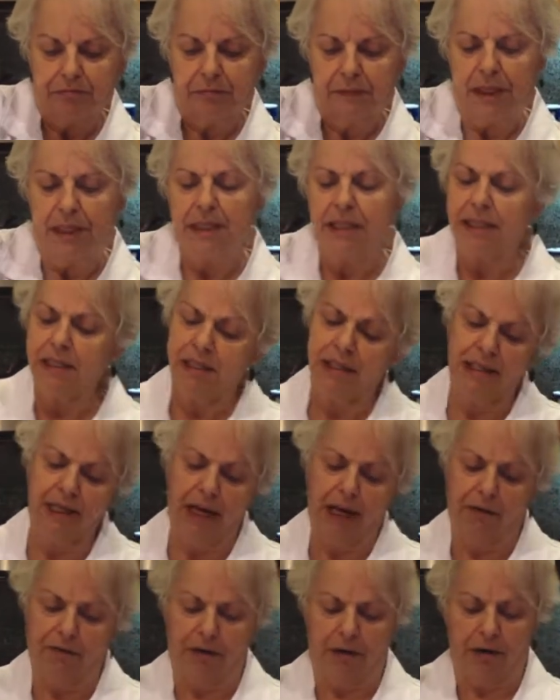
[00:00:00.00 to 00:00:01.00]
It doesn't
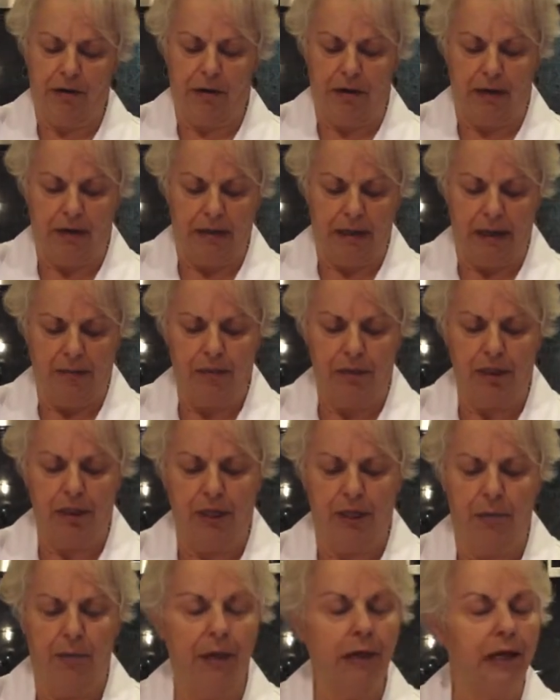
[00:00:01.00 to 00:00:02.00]
take very long. I would
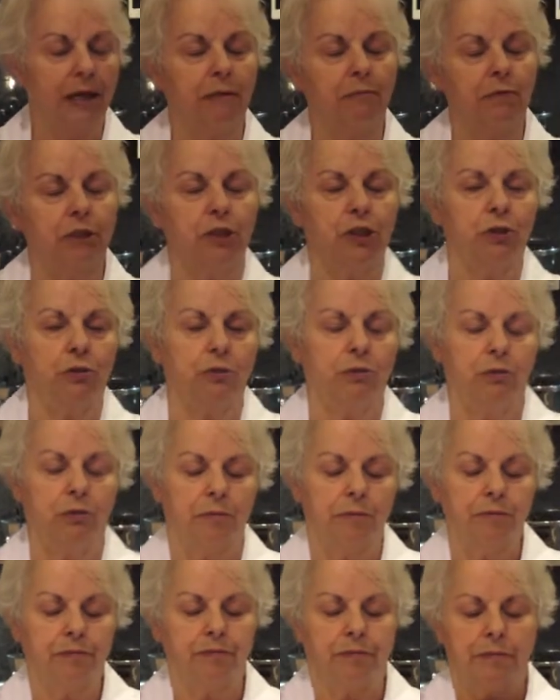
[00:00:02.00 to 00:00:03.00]
say when it comes to
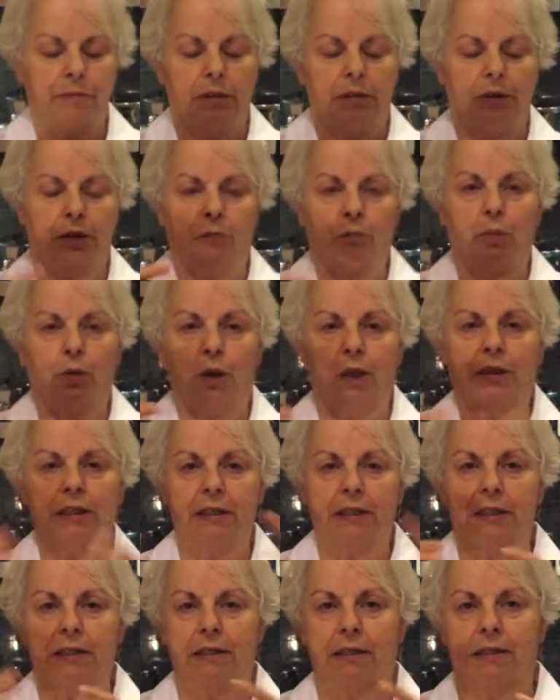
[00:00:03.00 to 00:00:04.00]
the boil
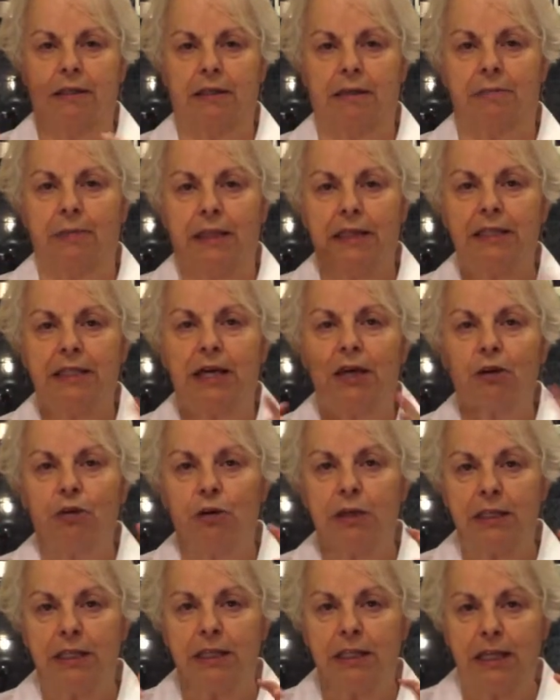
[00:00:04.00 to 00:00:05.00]
that makes that
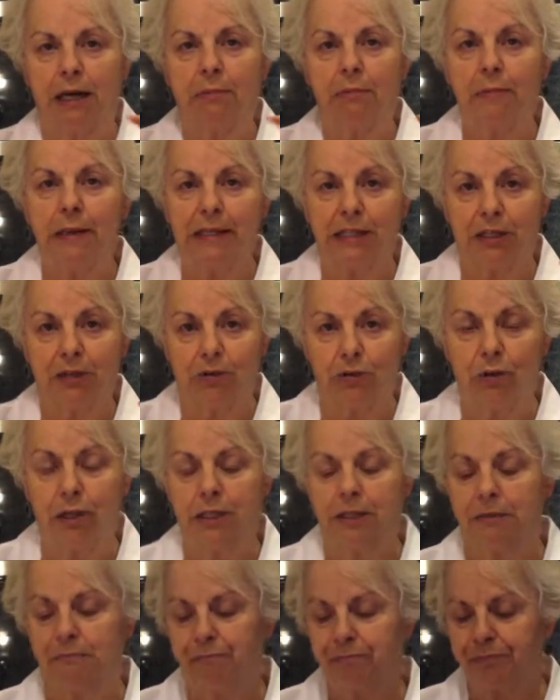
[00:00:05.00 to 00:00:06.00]
noise, the top makes the
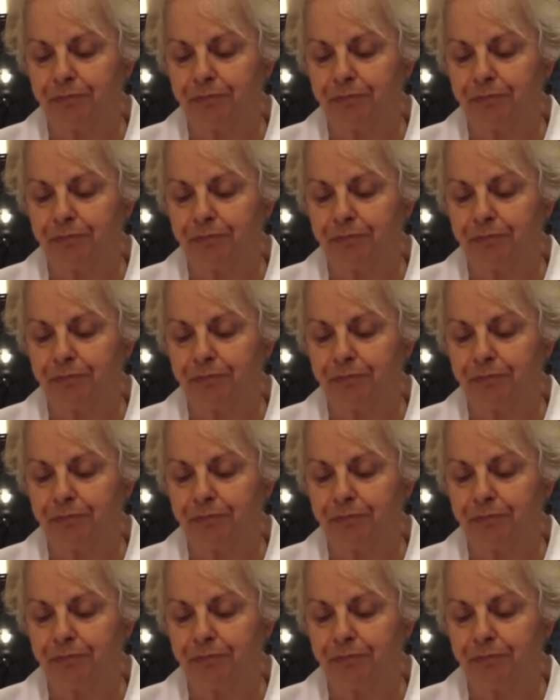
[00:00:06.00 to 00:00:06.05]
noise.